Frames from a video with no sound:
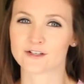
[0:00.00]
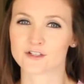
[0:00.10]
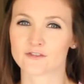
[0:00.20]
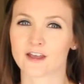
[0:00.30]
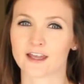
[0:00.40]

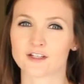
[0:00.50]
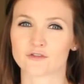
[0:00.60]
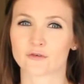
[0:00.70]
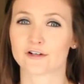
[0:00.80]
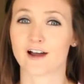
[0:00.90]
years of age,
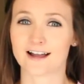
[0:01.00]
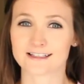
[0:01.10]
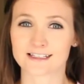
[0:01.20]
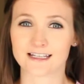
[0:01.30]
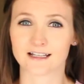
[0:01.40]
if we're not
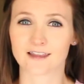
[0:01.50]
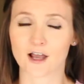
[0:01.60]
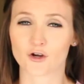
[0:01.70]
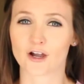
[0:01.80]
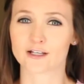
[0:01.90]
seeing
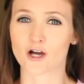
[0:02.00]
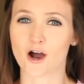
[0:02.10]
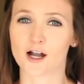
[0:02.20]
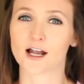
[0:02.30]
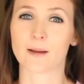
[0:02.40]
that correct
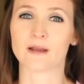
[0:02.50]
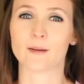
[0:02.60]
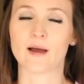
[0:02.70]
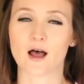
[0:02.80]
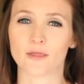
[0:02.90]
R coming
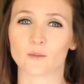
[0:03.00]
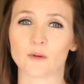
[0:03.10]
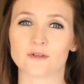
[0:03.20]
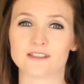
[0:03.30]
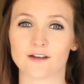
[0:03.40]
about, then
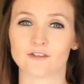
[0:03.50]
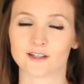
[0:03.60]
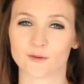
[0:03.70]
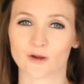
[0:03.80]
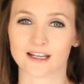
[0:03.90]
we would
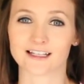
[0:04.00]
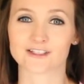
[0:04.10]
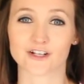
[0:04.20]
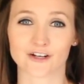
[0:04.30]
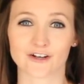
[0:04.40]
definitely want to get
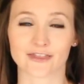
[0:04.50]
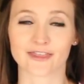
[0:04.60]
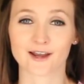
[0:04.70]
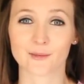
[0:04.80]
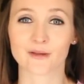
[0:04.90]
started on
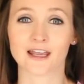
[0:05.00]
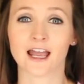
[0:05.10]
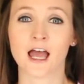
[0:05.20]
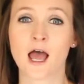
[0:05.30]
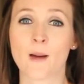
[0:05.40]
therapy.